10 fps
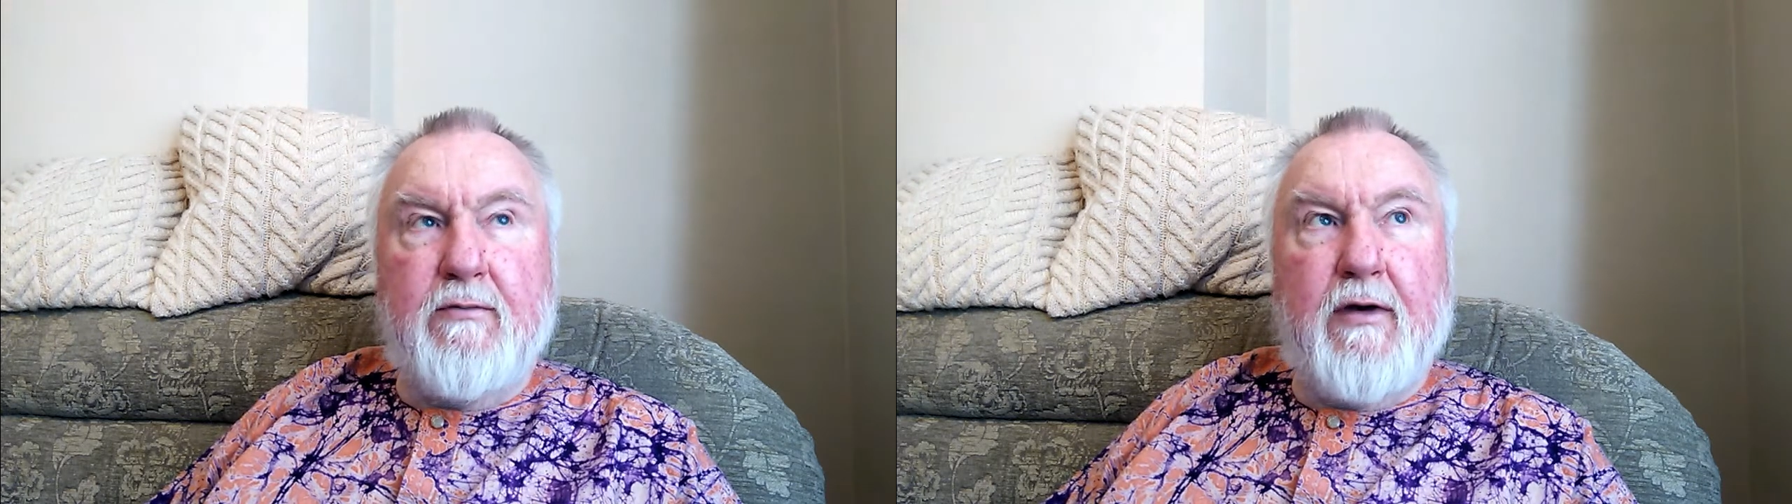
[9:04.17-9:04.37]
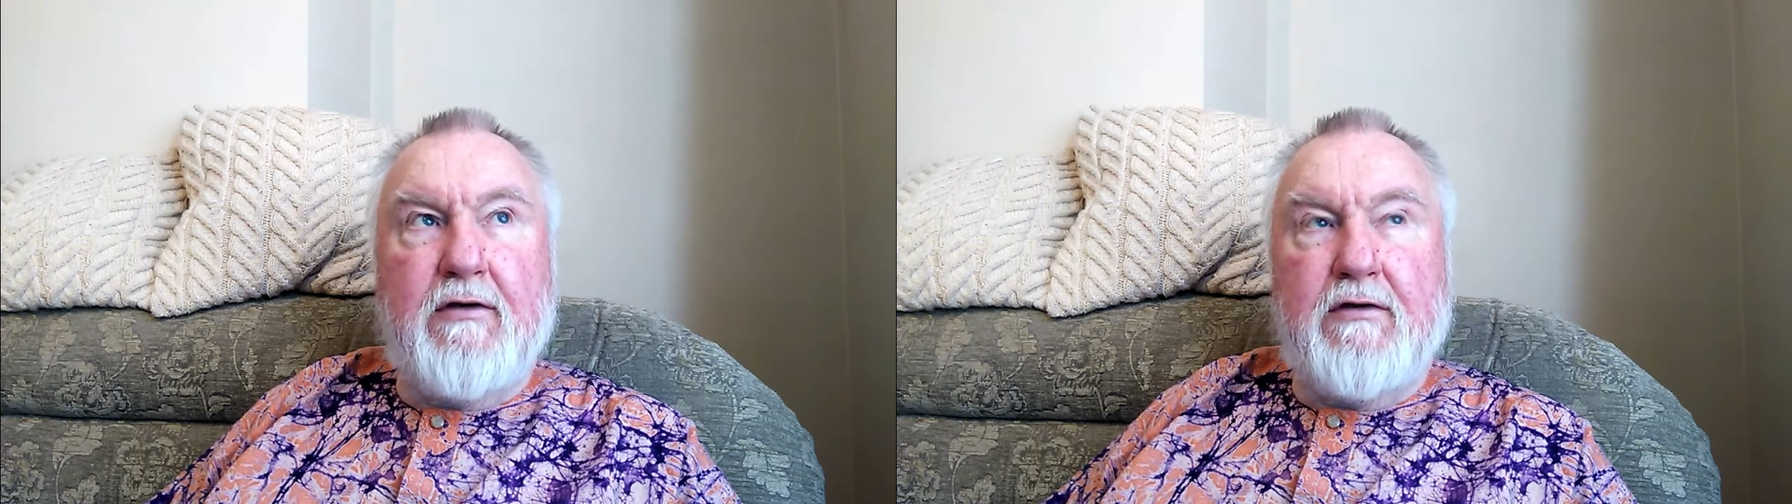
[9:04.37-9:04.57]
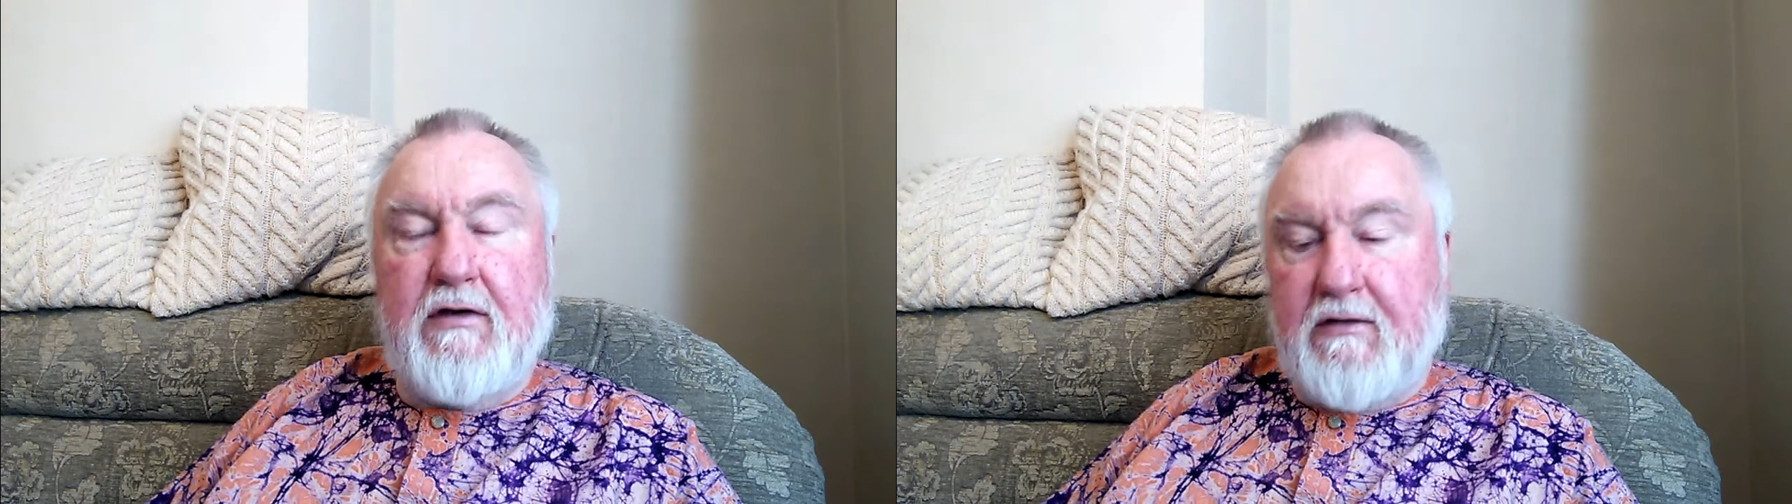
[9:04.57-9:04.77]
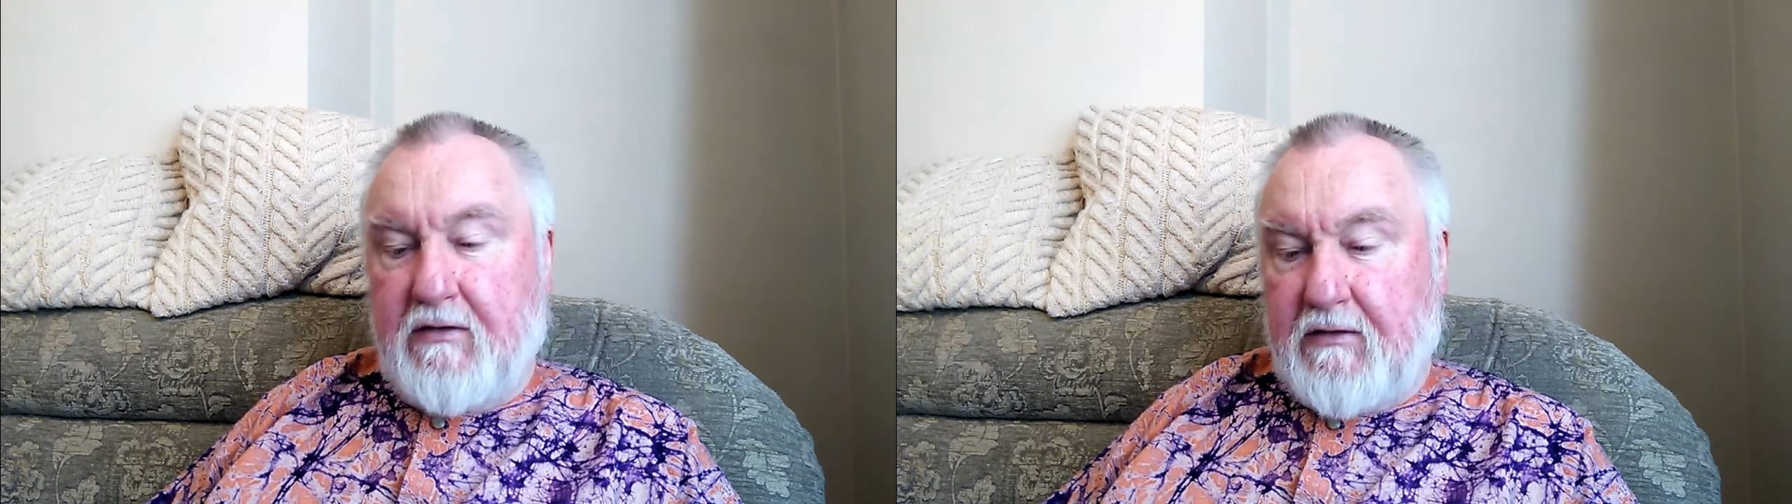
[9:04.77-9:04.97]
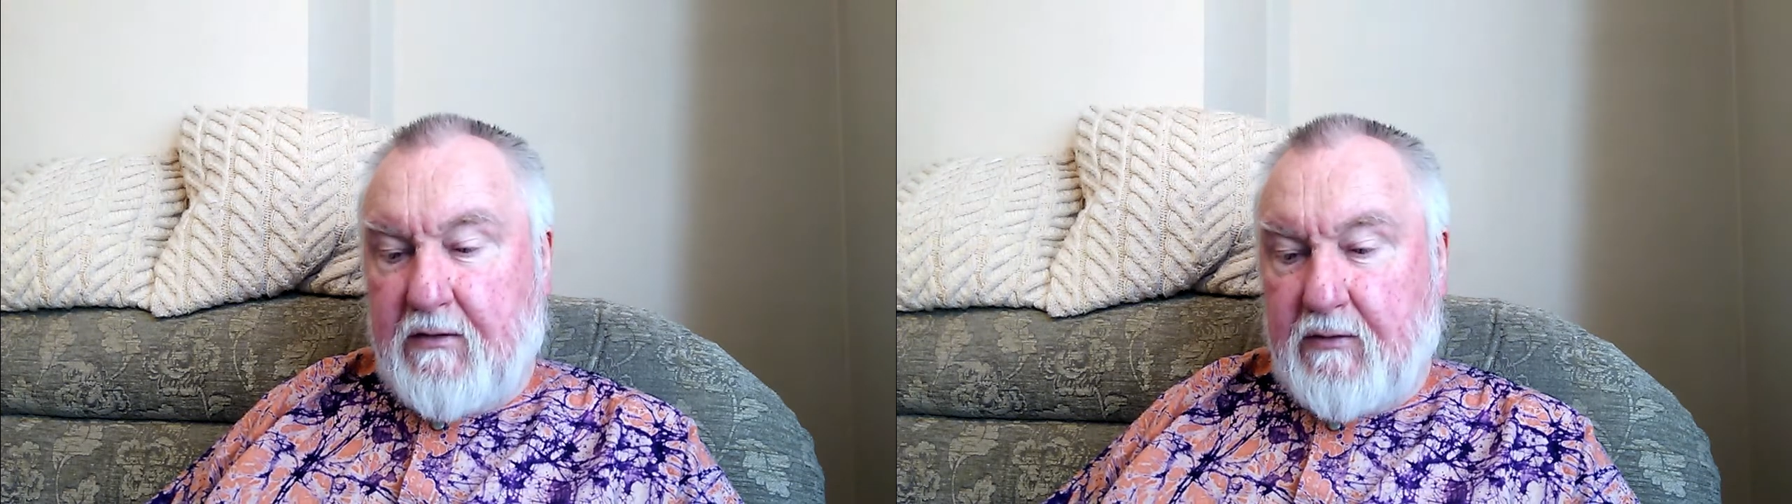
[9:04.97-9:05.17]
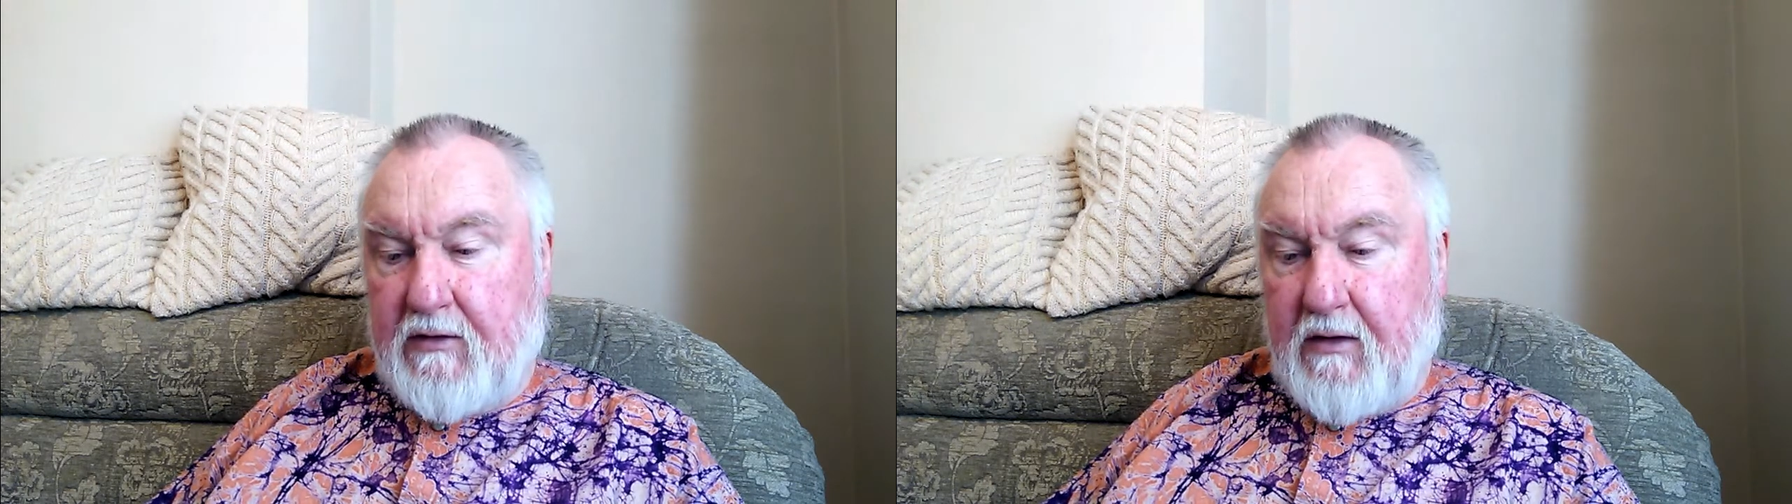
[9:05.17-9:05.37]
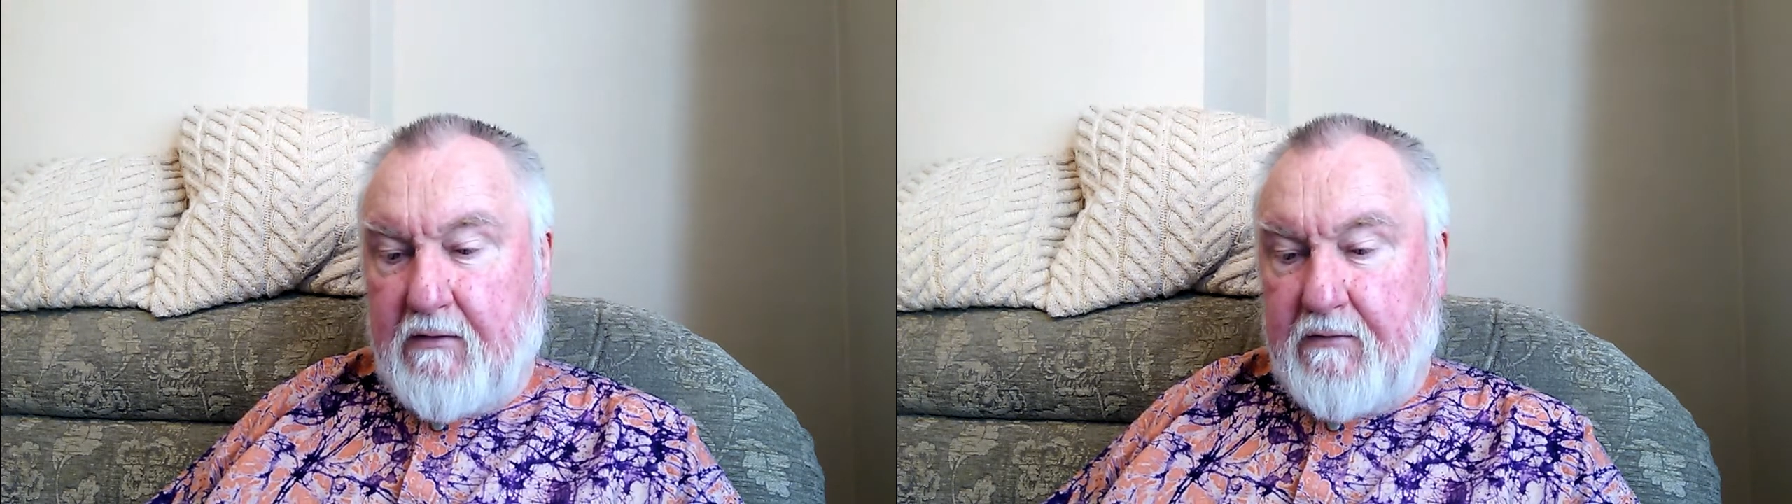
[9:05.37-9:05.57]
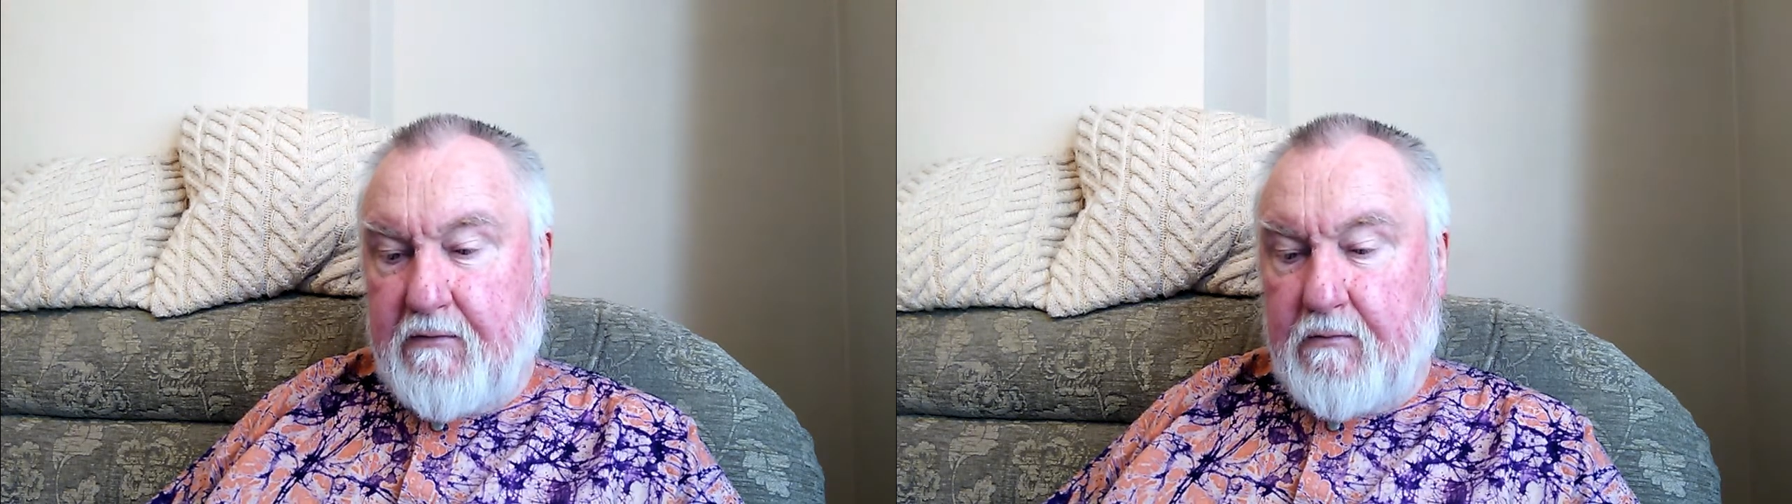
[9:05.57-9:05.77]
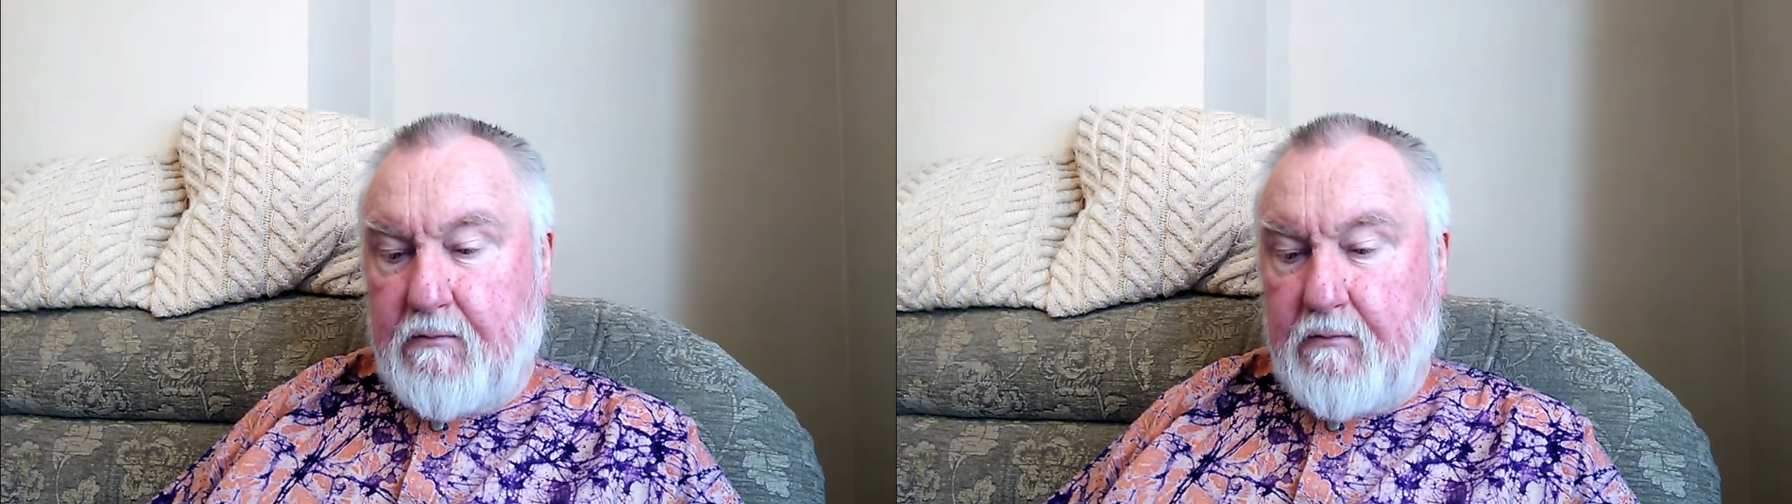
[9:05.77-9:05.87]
by Jesus himself.